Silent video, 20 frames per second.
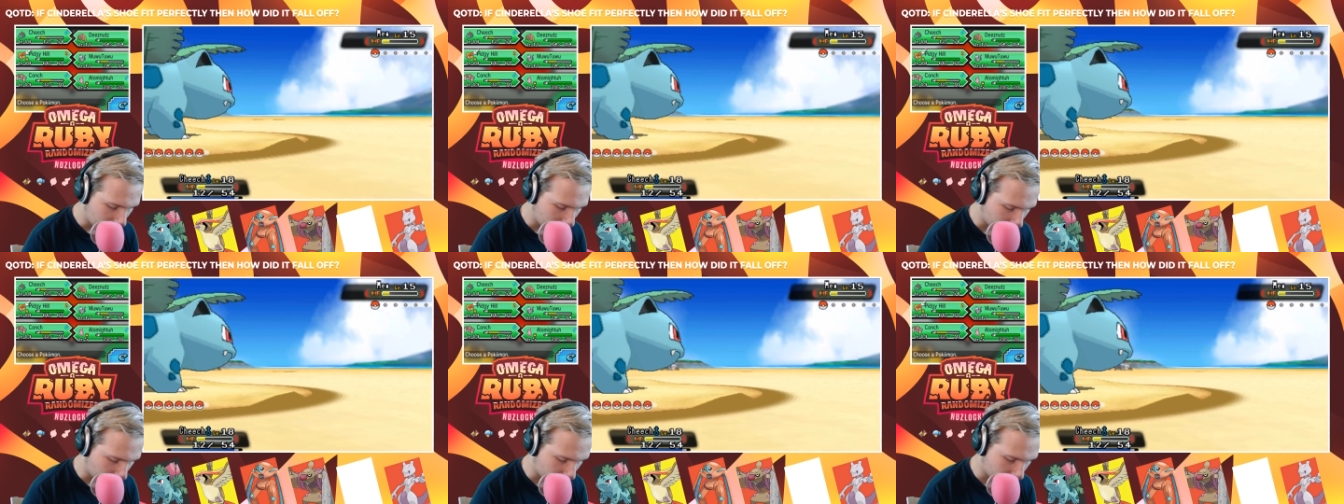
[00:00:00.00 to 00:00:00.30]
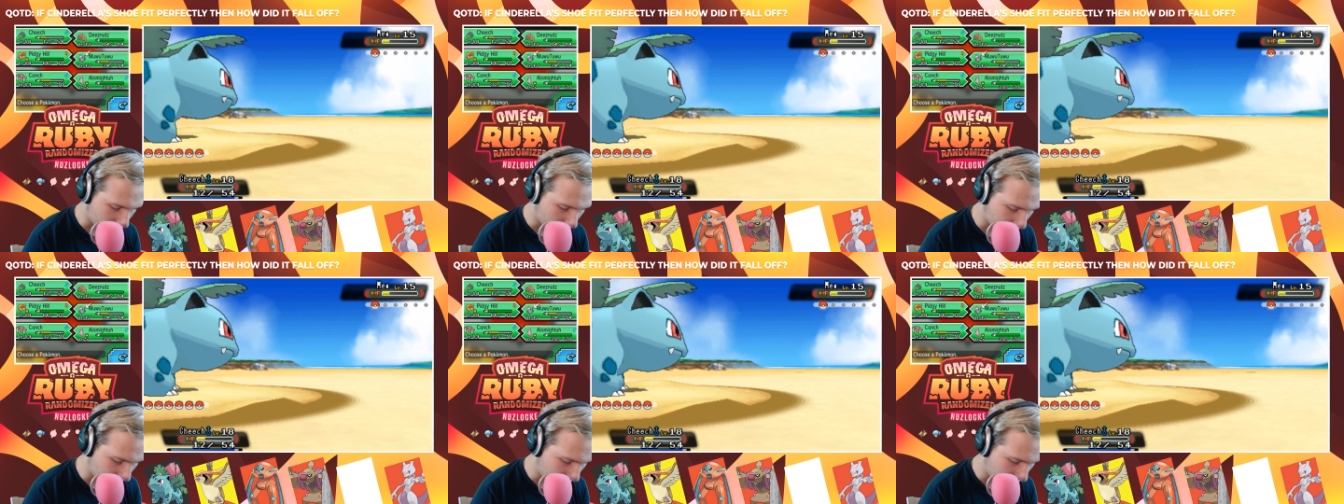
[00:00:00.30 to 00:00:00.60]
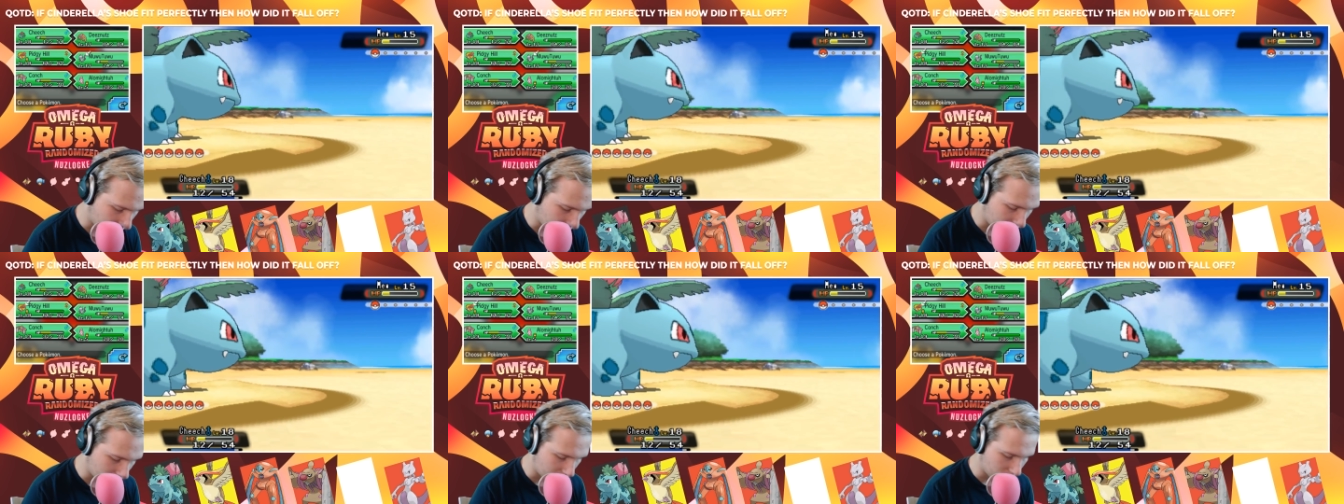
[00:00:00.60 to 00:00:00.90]
Hill should be
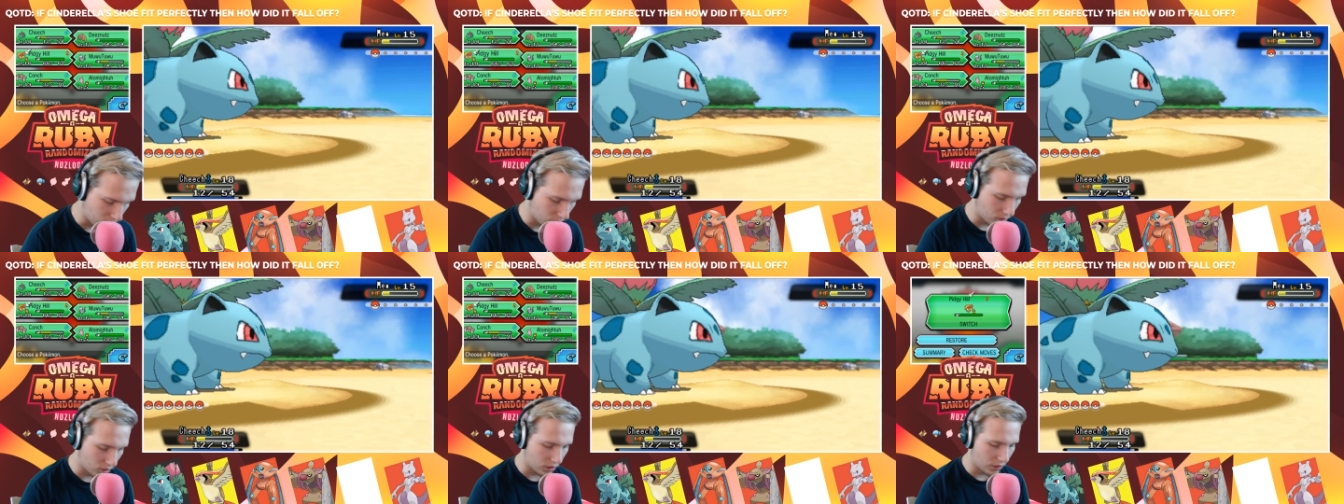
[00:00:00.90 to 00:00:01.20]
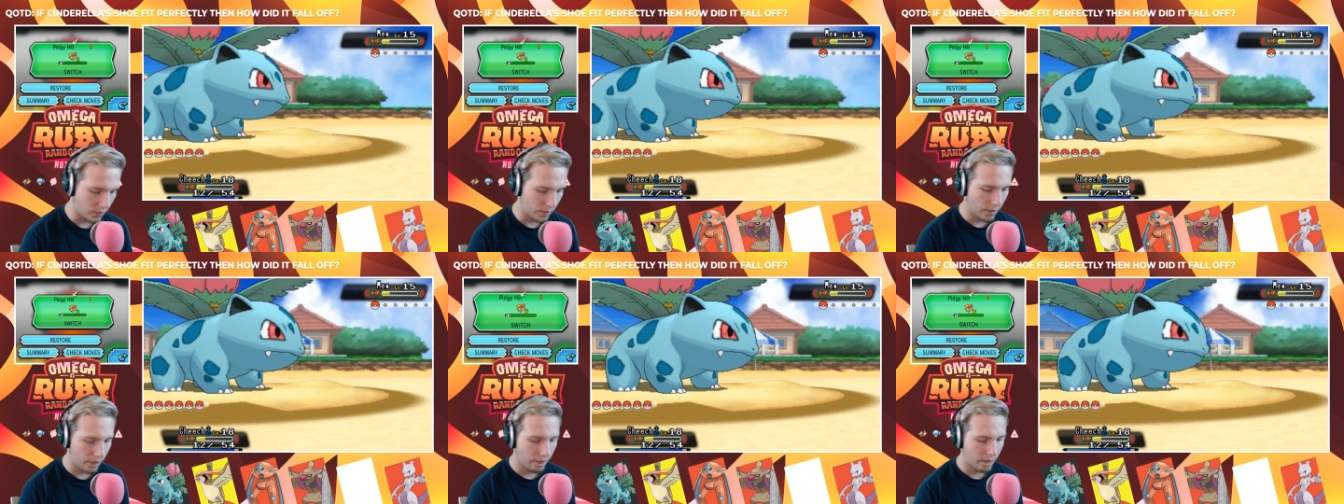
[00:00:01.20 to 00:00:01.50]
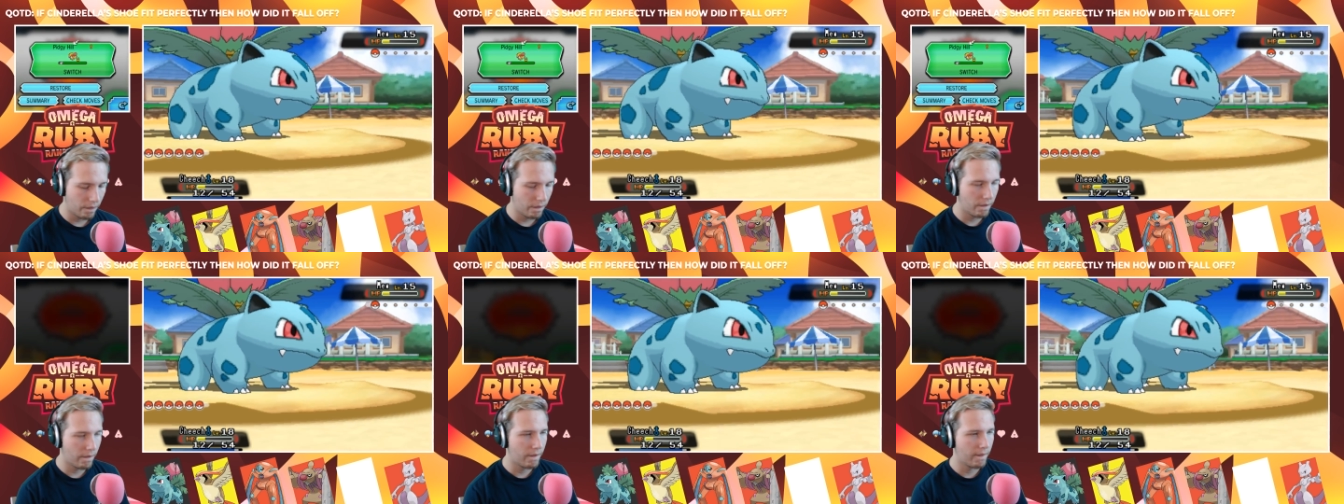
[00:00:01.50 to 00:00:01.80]
able to eat one.
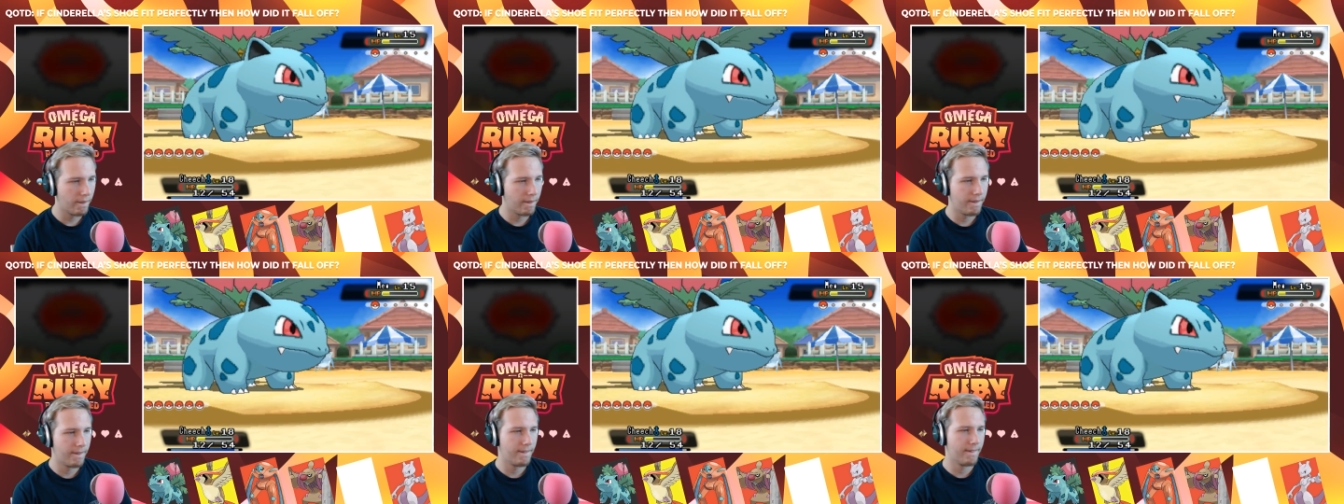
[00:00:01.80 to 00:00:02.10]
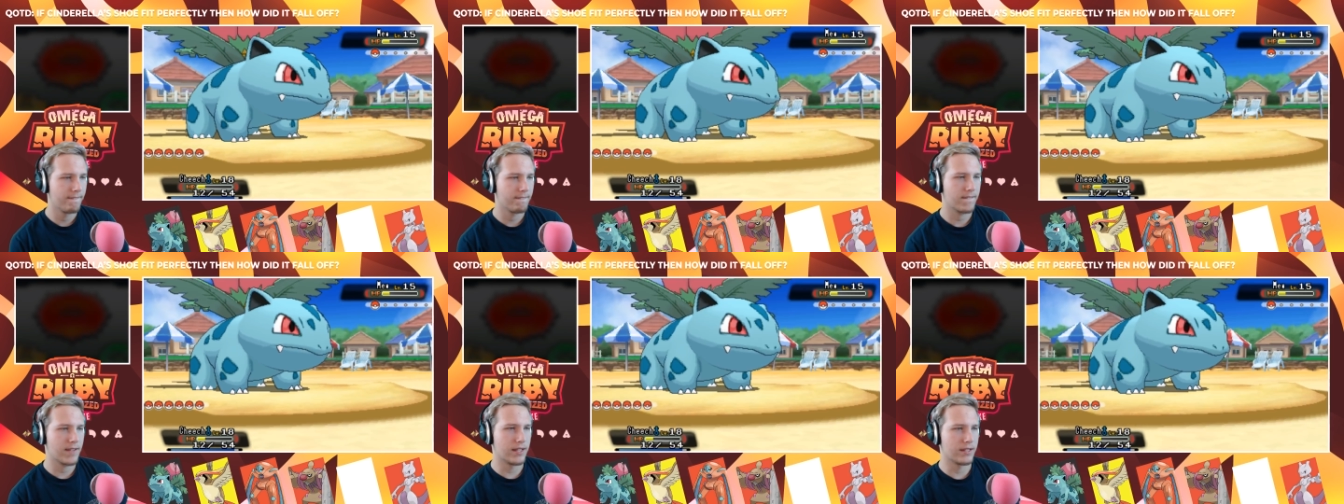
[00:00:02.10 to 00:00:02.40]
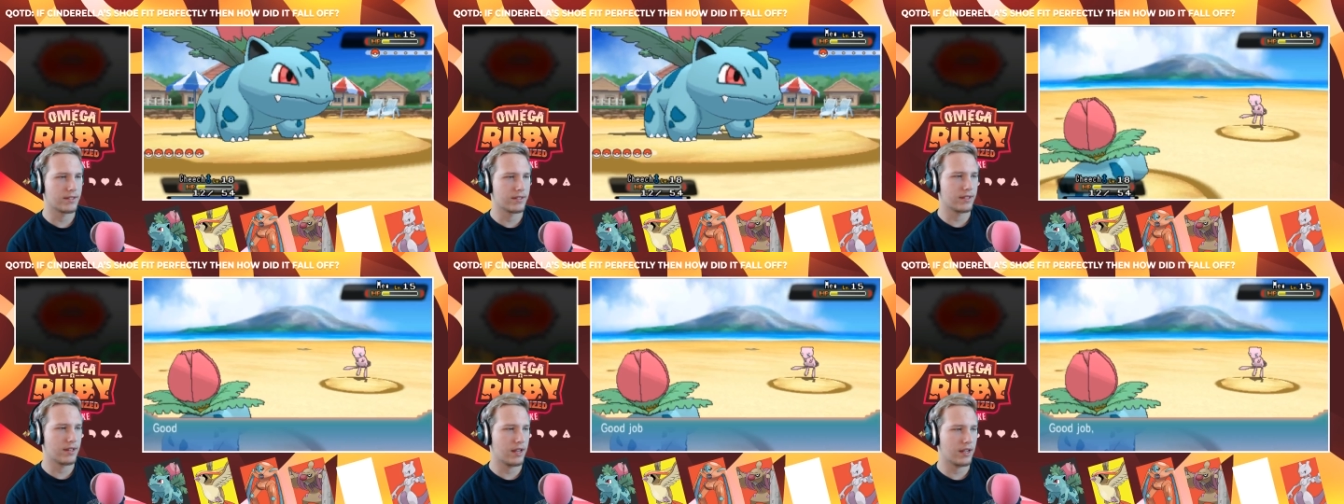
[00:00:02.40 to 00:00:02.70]

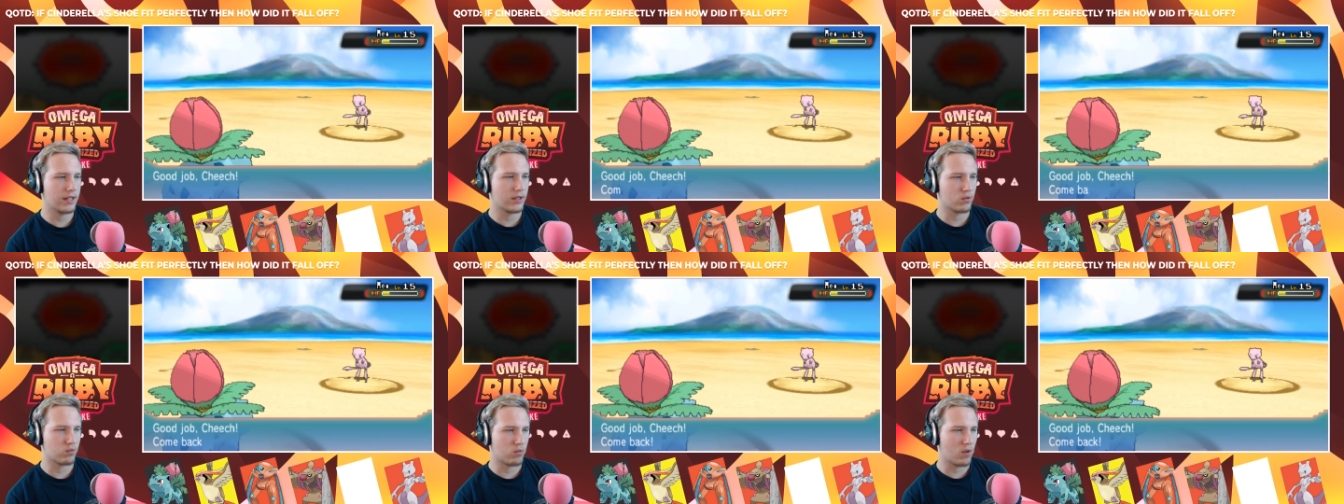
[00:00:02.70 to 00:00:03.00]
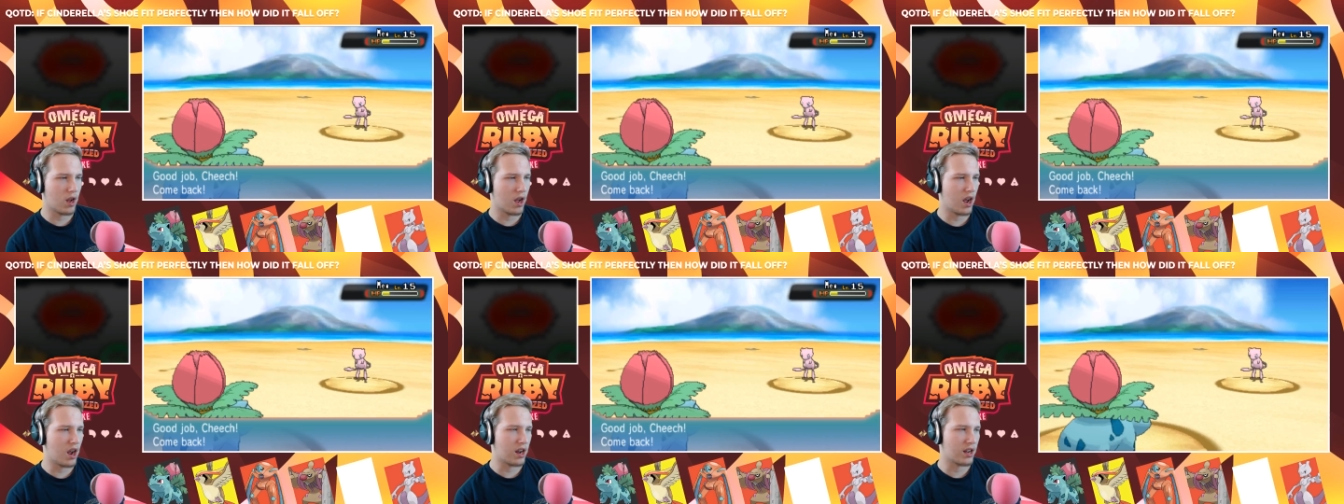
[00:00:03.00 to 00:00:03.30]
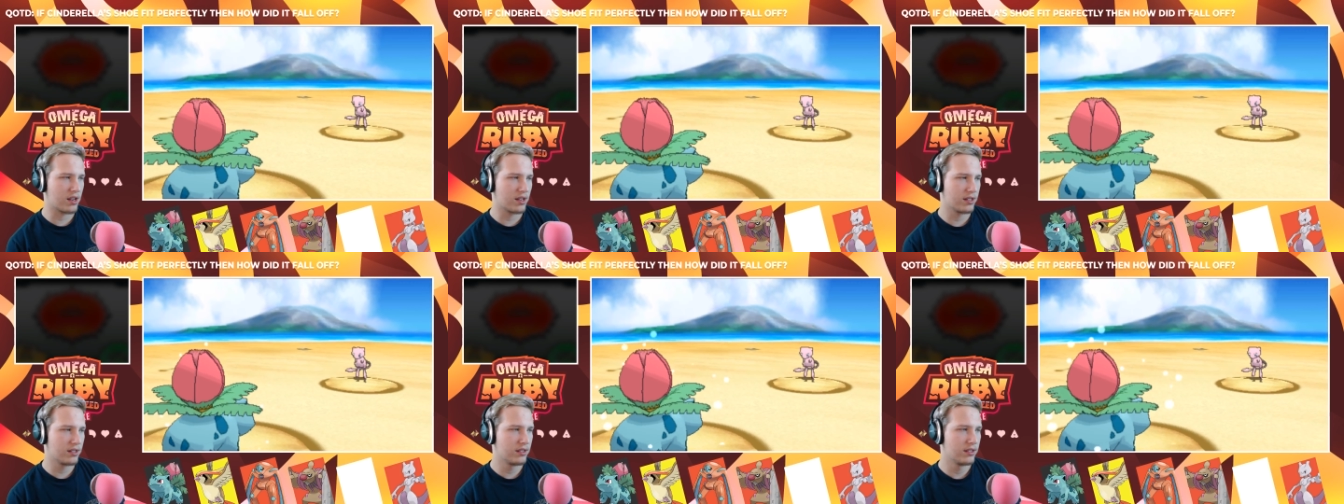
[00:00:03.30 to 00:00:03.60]
Cause it's rock.